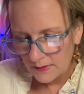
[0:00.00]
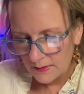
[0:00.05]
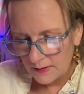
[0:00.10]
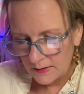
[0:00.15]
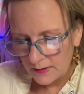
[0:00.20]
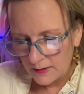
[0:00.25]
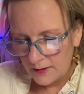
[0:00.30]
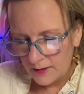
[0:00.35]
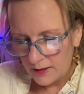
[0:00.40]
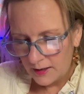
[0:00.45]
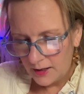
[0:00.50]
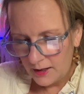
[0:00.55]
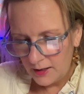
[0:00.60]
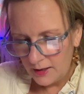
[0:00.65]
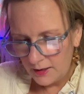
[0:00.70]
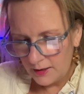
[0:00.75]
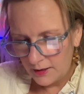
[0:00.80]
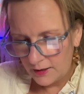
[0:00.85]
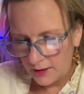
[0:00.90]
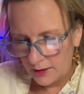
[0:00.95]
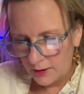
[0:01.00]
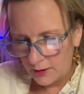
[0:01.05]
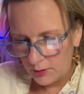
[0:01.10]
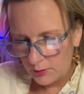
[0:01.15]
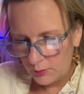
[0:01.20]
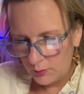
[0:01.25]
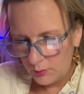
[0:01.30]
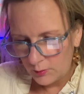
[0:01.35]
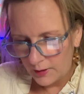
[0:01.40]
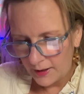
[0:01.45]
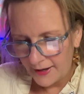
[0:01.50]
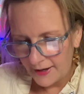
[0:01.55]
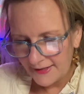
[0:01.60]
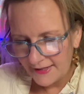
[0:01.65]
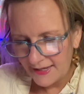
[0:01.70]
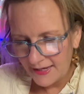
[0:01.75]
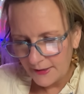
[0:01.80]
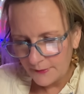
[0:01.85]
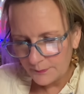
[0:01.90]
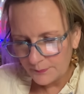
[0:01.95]
Uh-oh. I
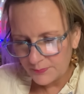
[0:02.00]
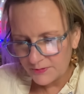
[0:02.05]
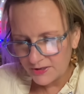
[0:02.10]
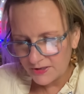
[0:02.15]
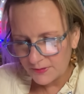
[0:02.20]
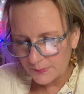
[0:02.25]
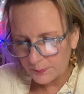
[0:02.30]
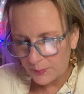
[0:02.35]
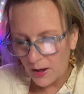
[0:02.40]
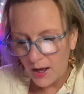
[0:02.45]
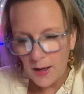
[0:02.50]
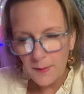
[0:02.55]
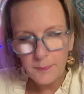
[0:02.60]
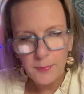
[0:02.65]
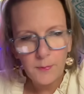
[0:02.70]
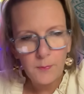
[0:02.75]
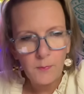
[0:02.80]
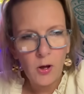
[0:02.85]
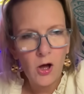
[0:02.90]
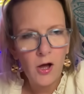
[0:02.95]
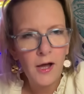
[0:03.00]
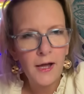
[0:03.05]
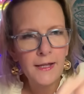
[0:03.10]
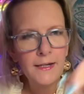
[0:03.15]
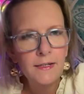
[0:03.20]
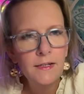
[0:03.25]
can't just pop them on.